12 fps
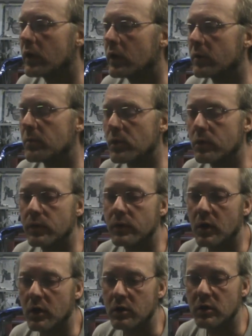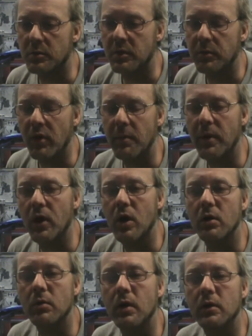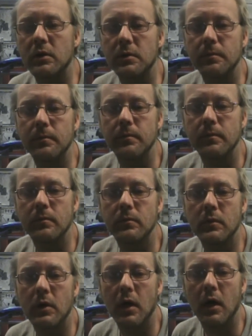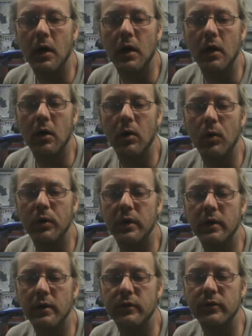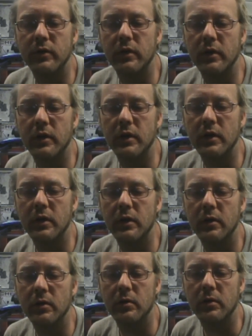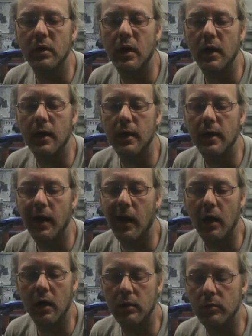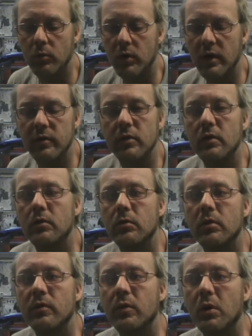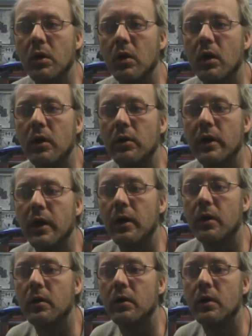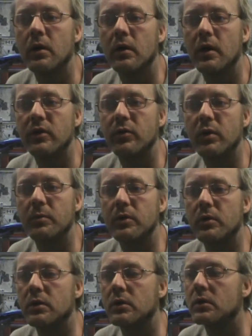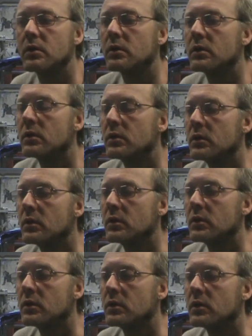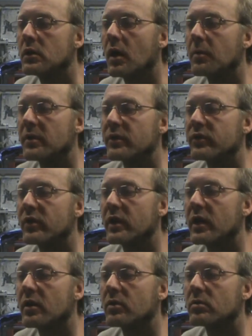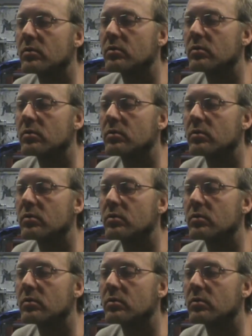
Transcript: In the middle of the garden, I'm going to plant my garden around it. Hokey, silly, whatever you want to call it, I don't care. That's what I'm doing. I'm going to set out